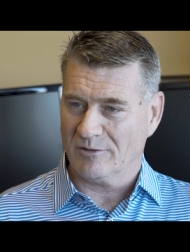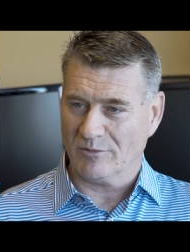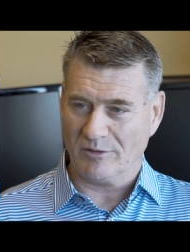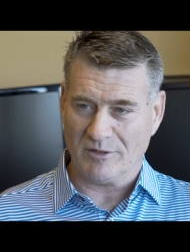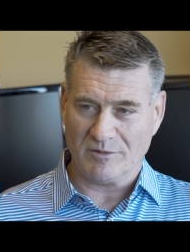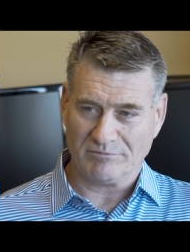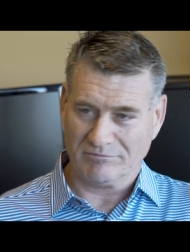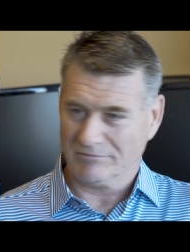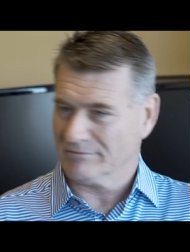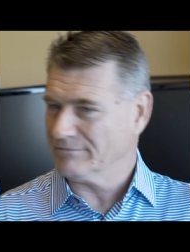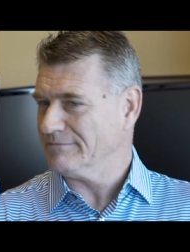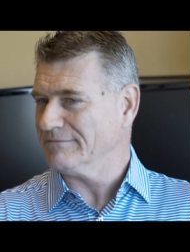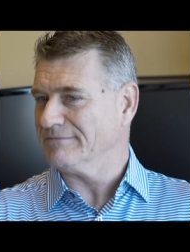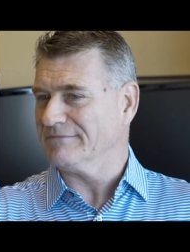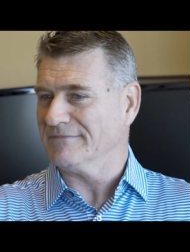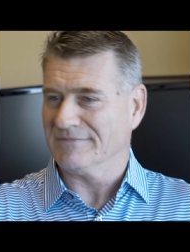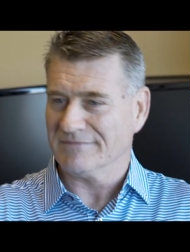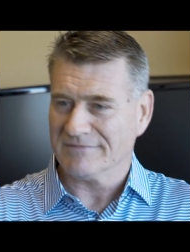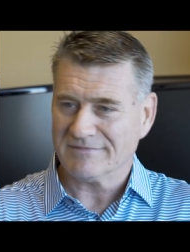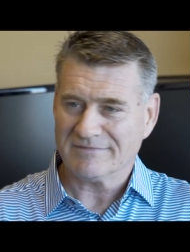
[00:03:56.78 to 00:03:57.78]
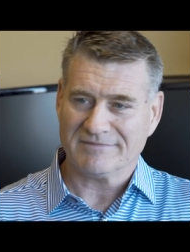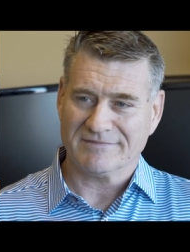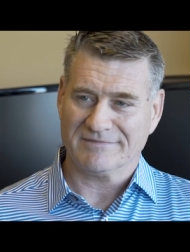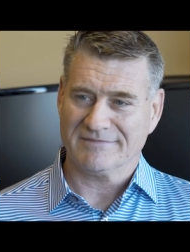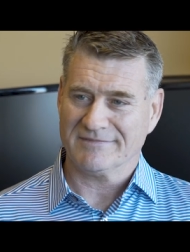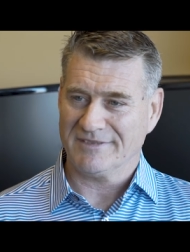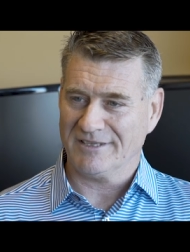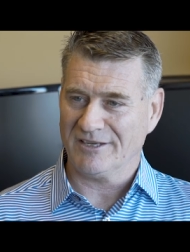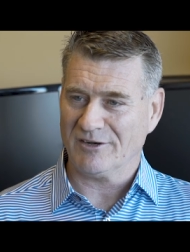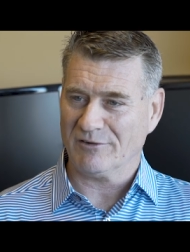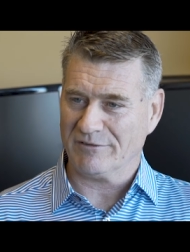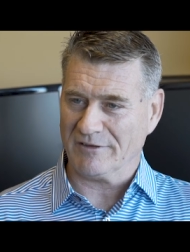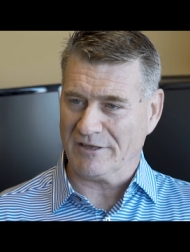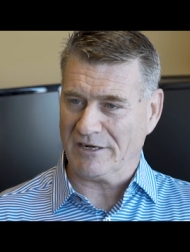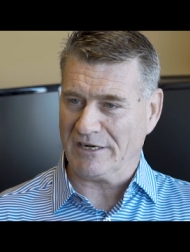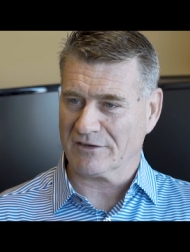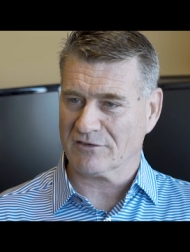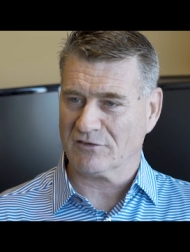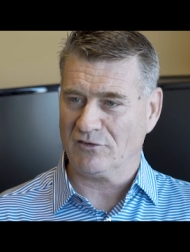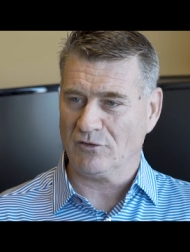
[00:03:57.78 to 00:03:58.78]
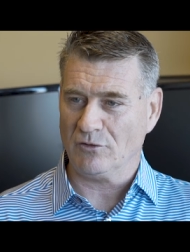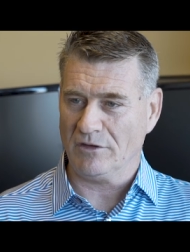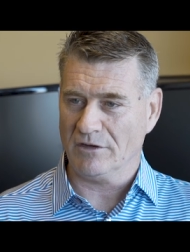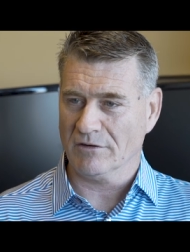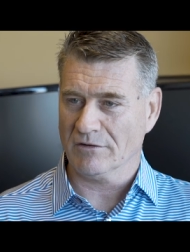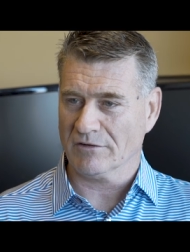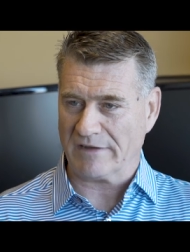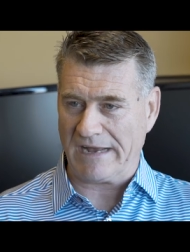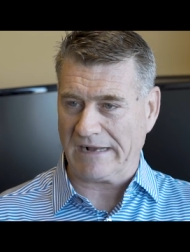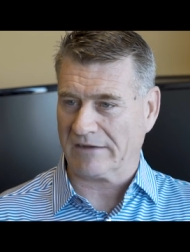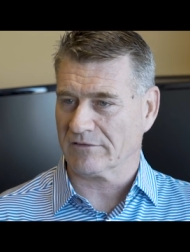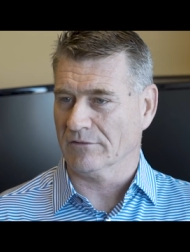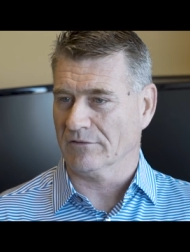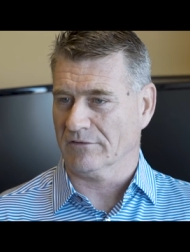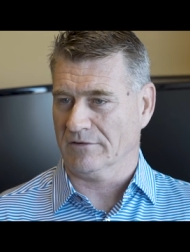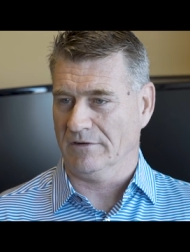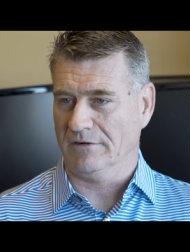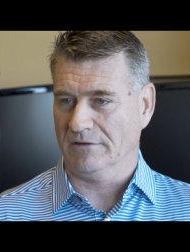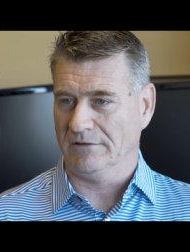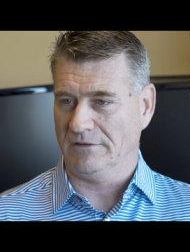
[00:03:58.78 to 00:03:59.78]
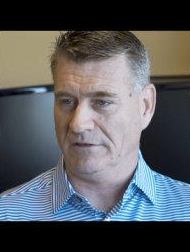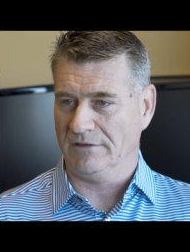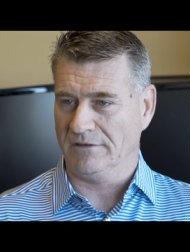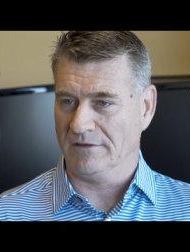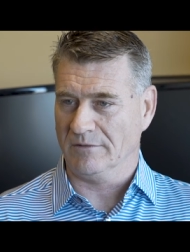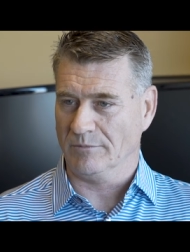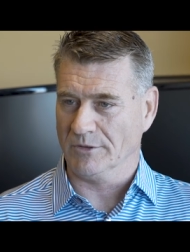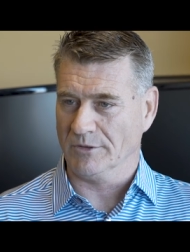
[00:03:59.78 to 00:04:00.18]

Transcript: We, you know, for the next two years, Axel's going to lead the